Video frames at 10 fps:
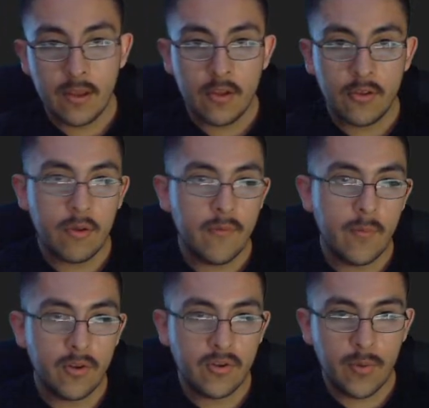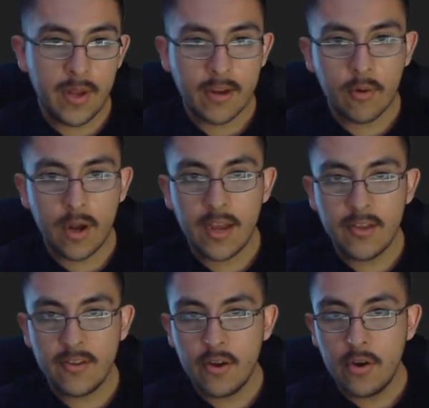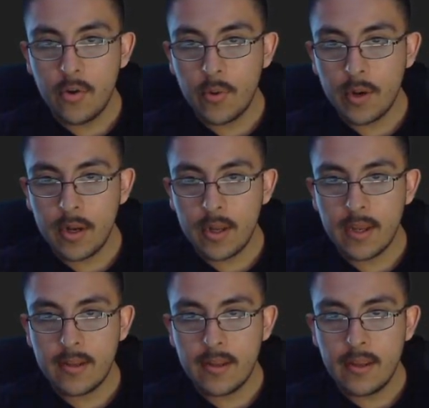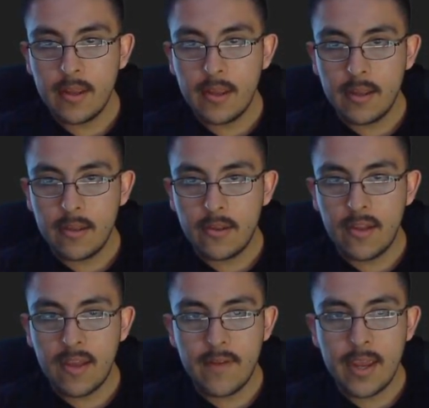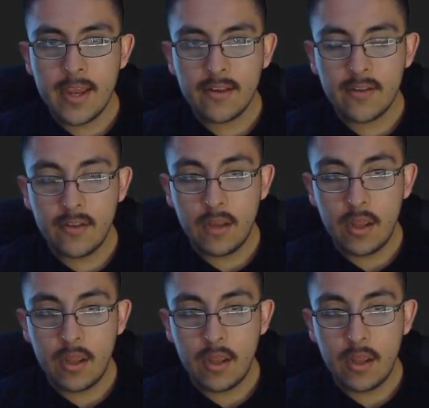So if we multiply across, we're going to get 7x.